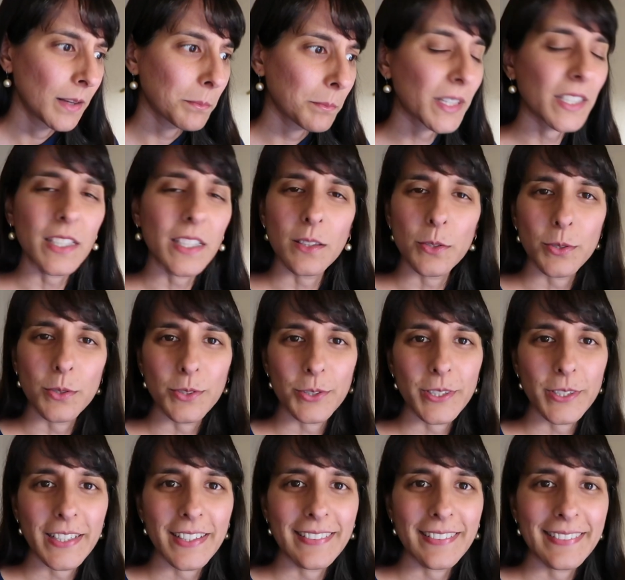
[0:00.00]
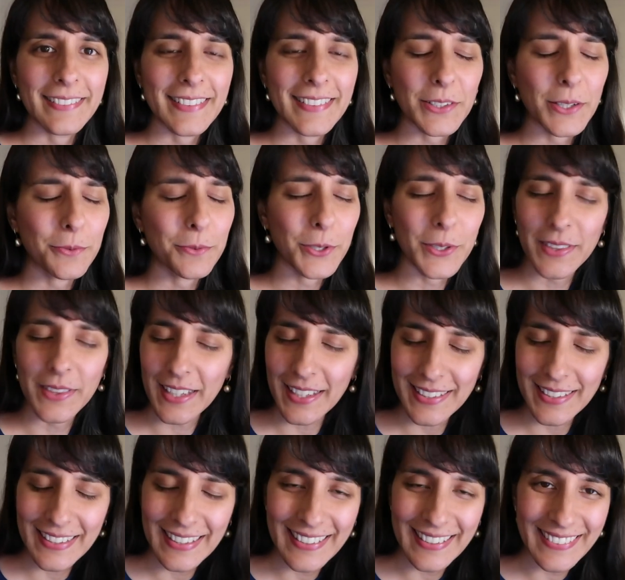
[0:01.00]
Money laundering. So I wrote
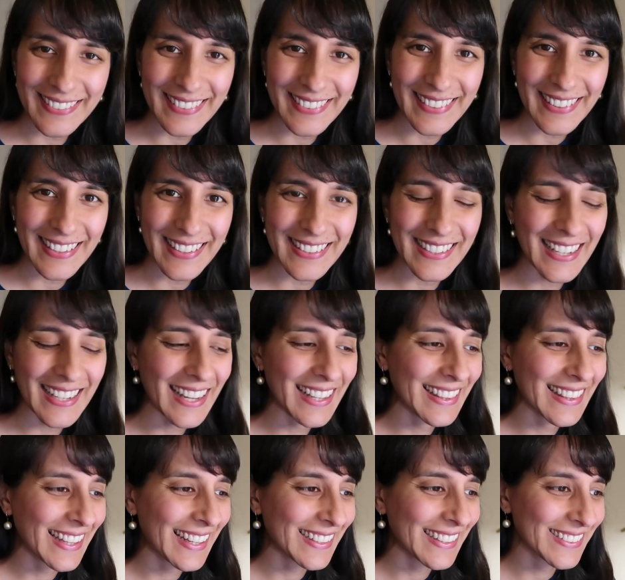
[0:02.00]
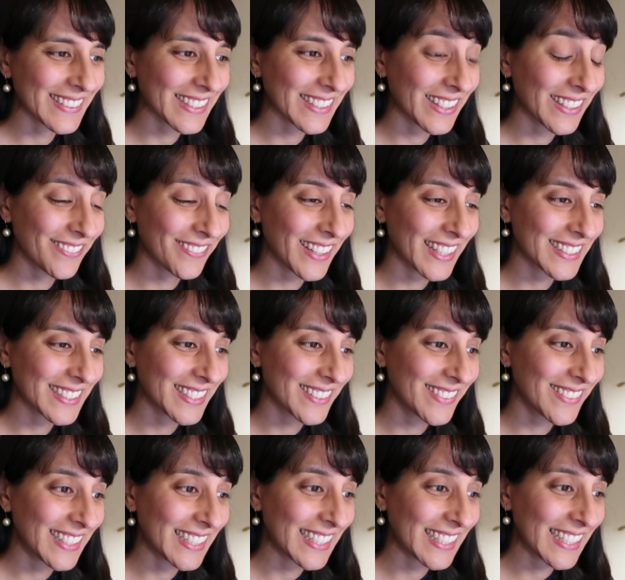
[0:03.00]
that down as an eighth house kind of
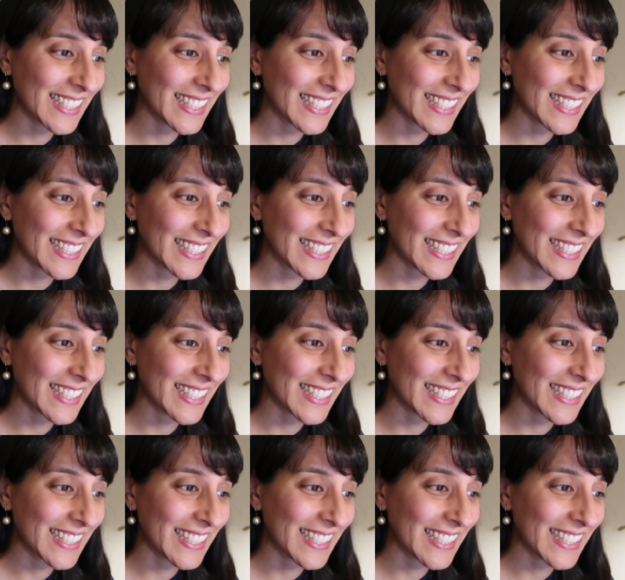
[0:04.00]
activity.